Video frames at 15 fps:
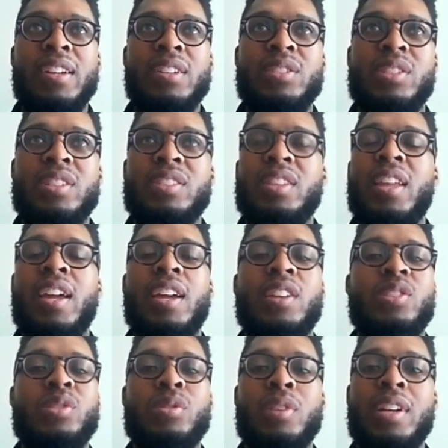just the
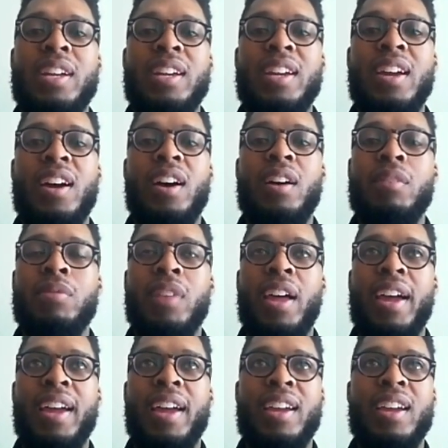history of
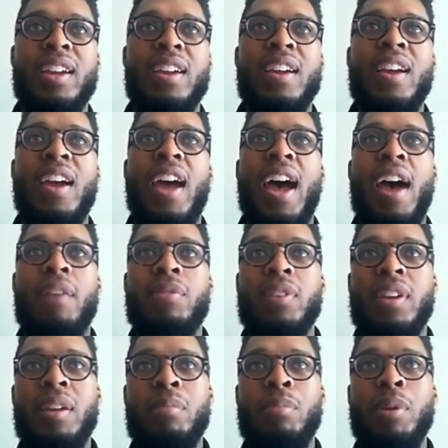like
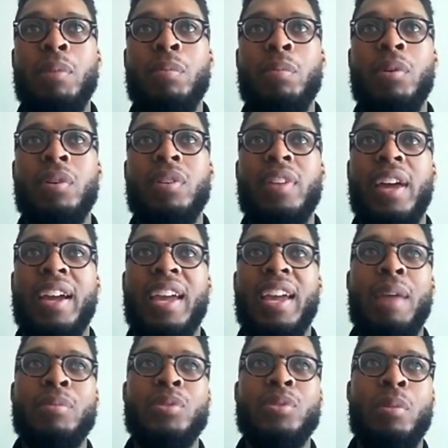African people that
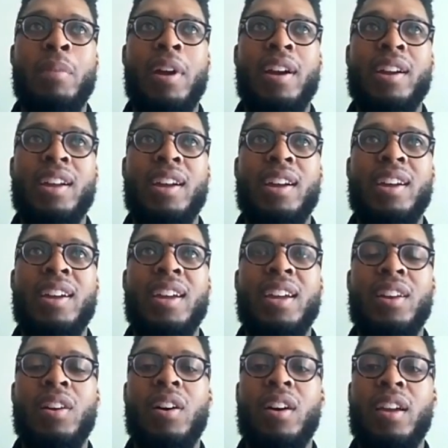came to America
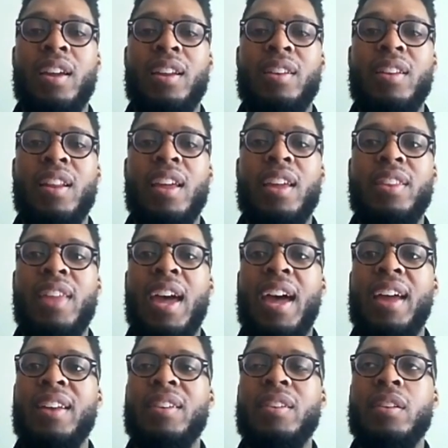and
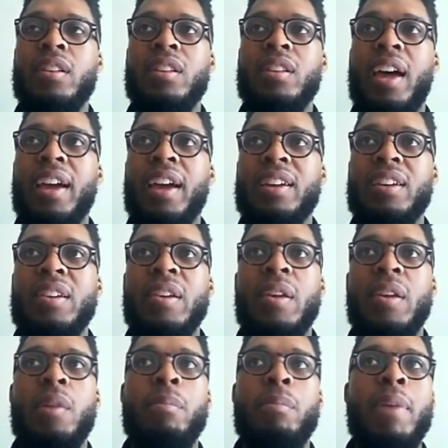that like
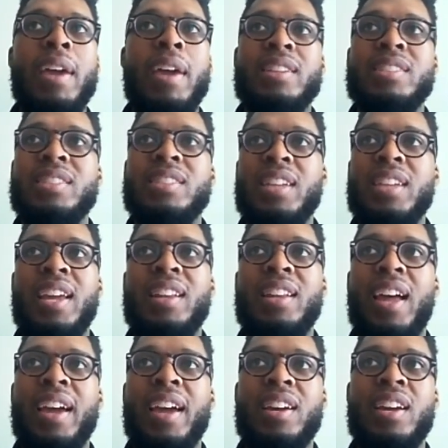mixed and
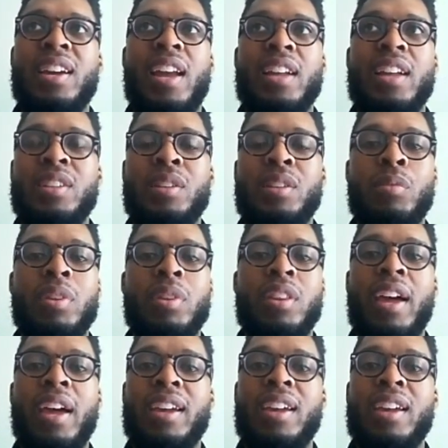like connected with
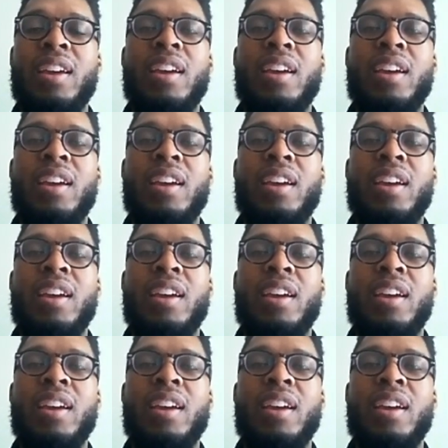like